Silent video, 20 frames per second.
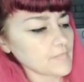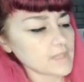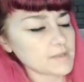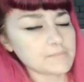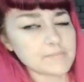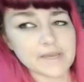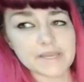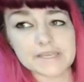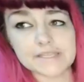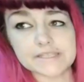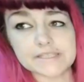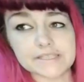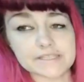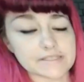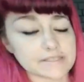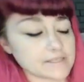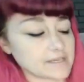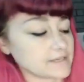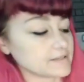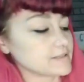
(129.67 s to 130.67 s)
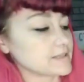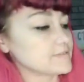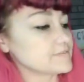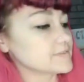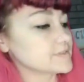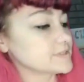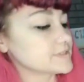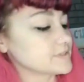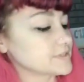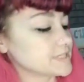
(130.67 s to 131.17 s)
But I love the
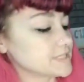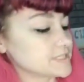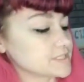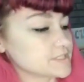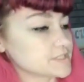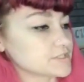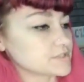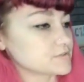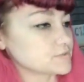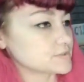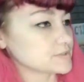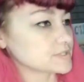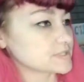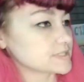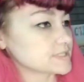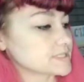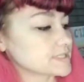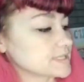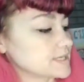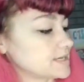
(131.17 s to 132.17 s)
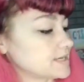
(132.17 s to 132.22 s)
little hinge doors.